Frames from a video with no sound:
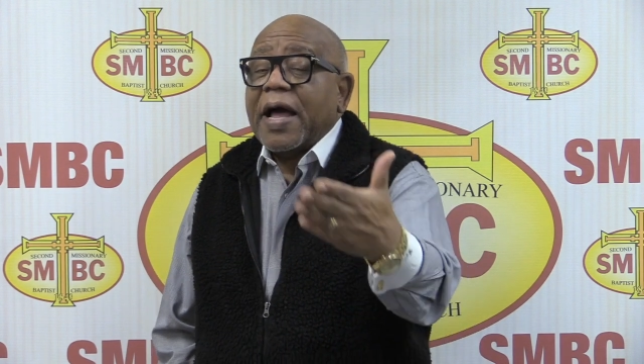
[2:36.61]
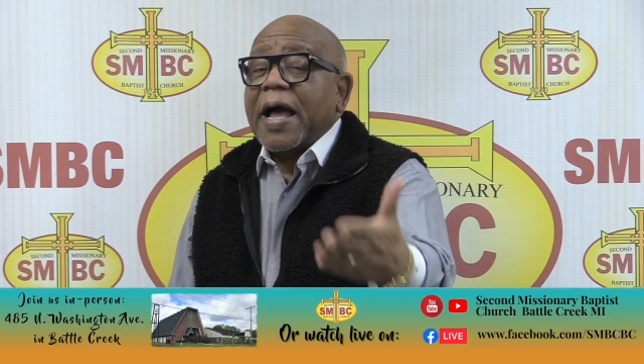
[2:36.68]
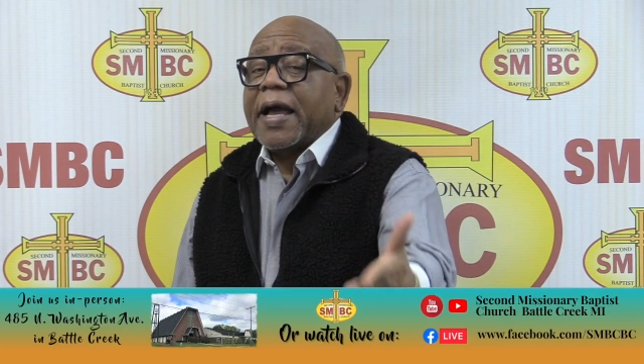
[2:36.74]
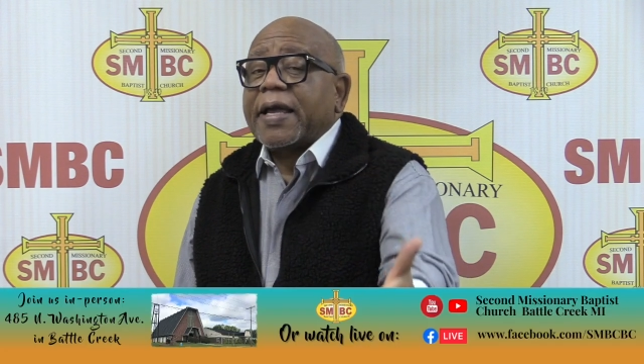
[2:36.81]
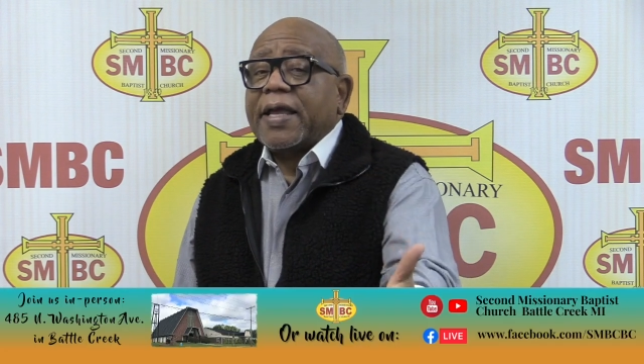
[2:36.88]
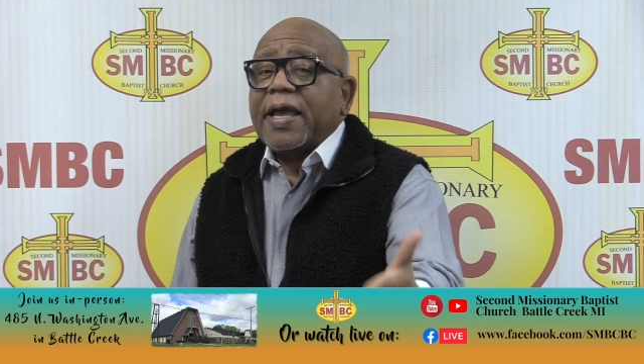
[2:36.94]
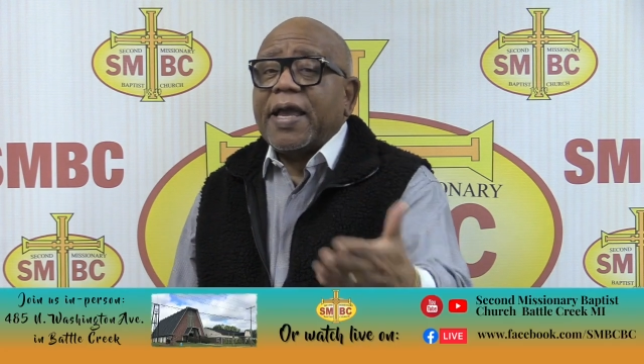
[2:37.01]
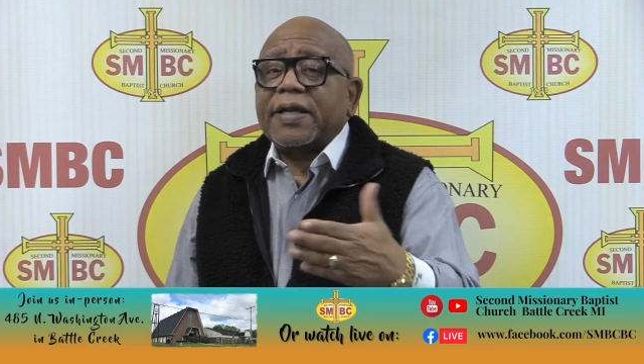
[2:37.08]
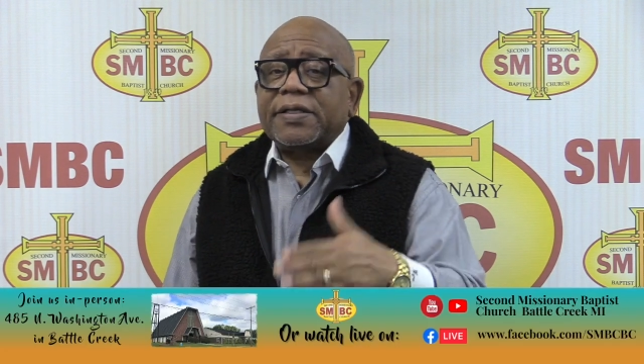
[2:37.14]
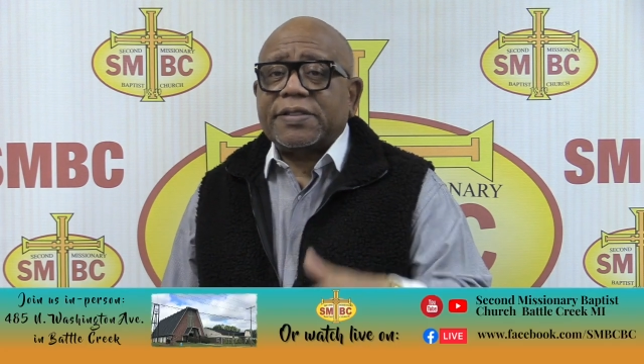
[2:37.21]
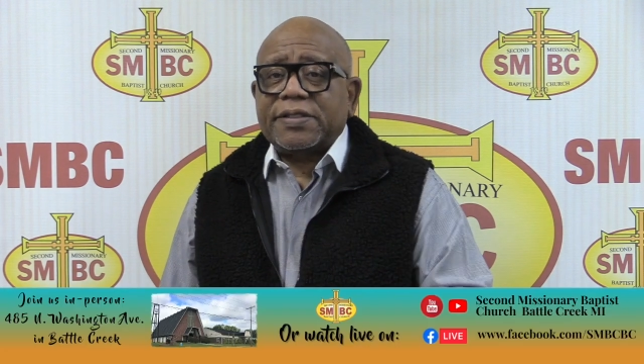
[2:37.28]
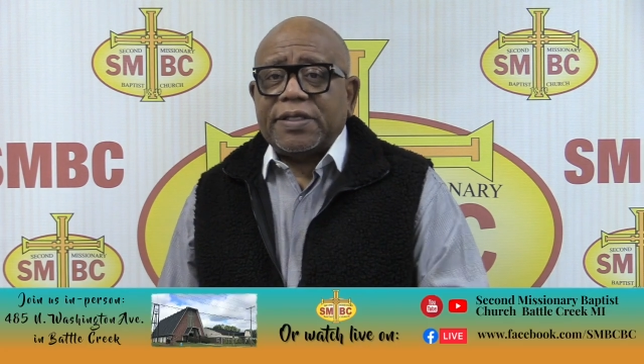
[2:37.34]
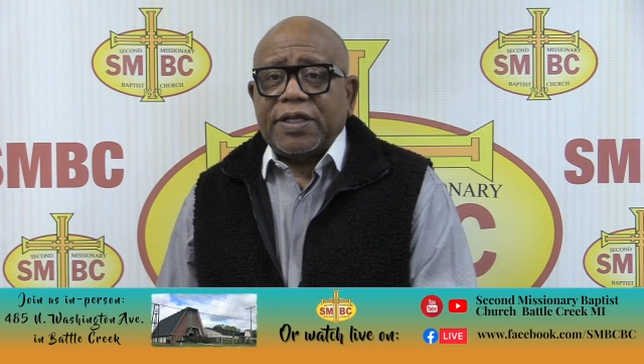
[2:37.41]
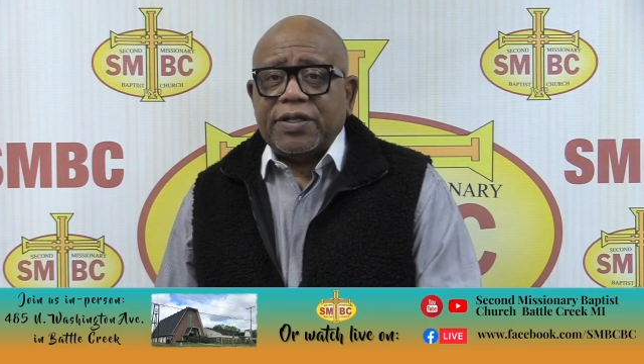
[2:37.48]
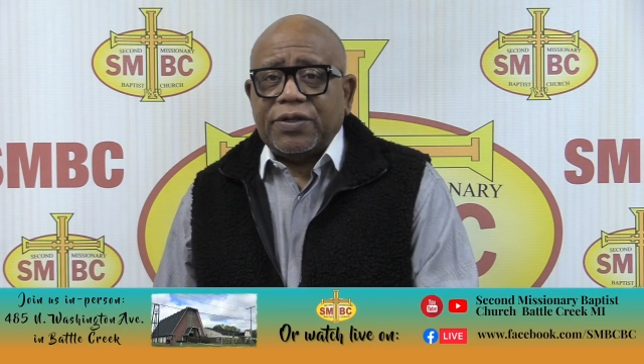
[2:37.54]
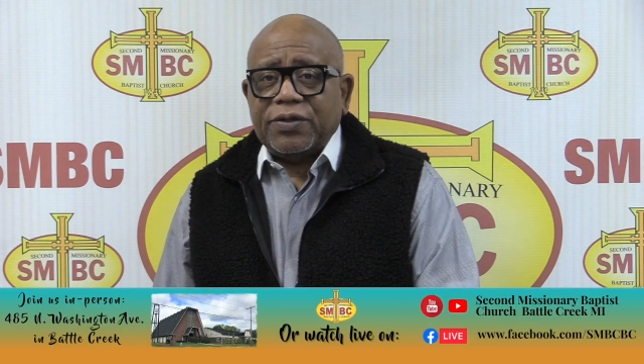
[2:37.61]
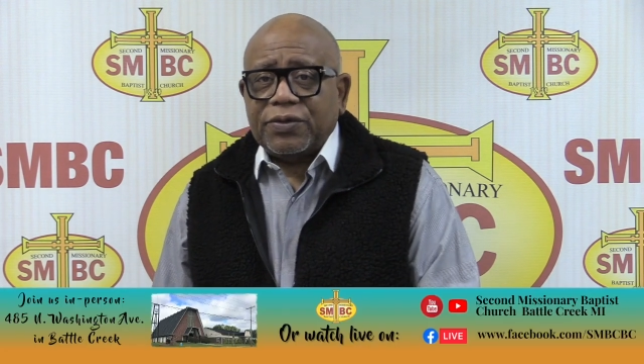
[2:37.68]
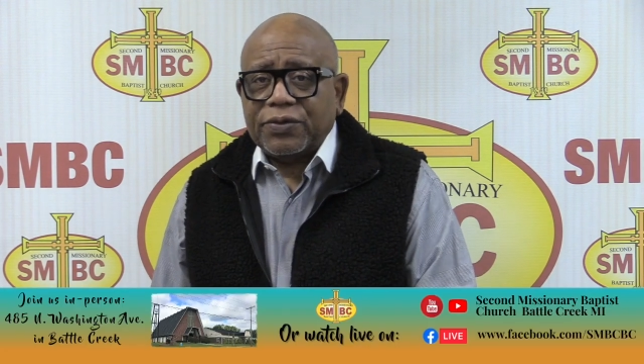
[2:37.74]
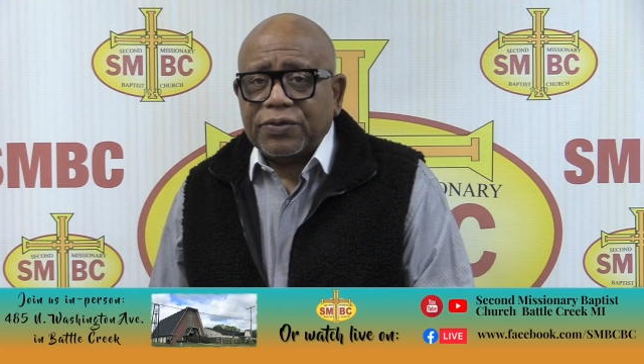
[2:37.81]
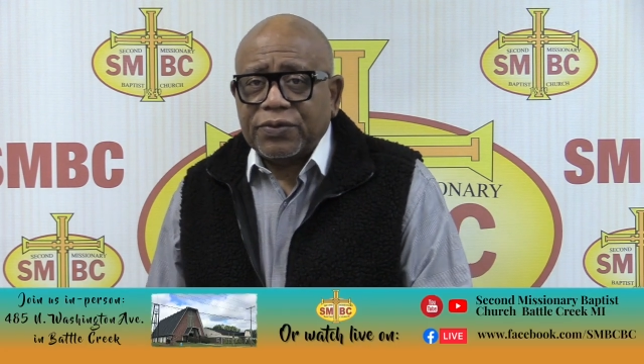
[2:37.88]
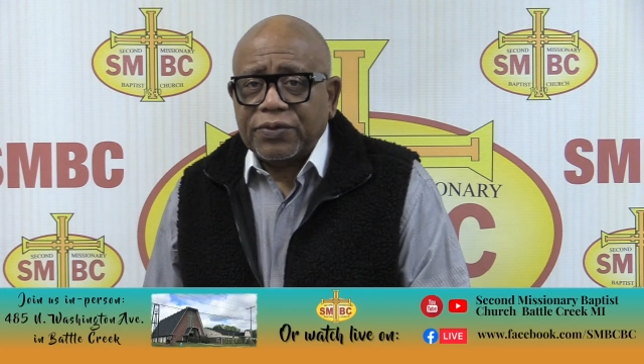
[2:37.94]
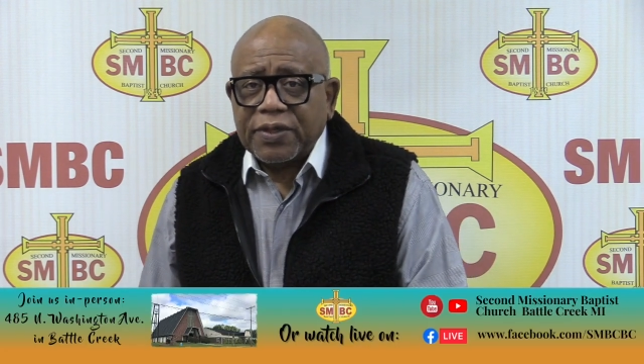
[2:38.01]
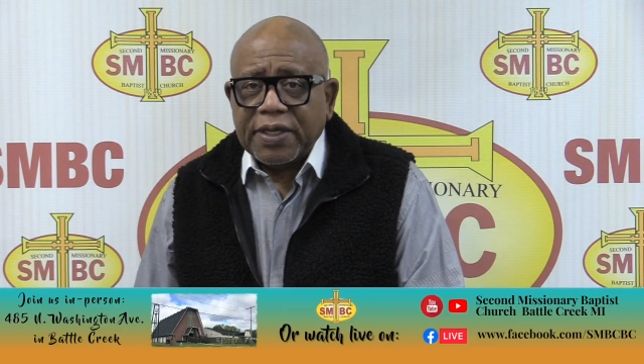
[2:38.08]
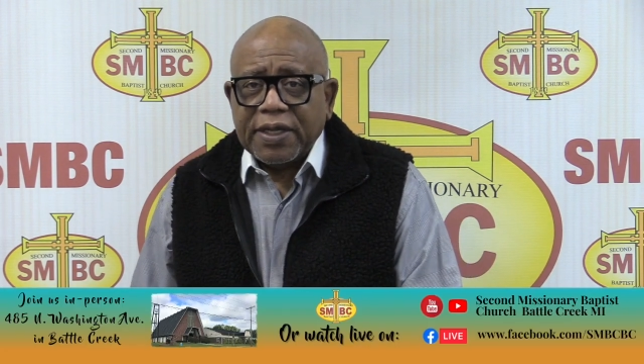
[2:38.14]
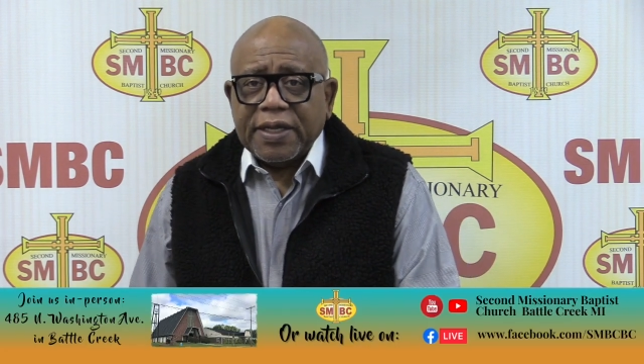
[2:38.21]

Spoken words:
I can't see you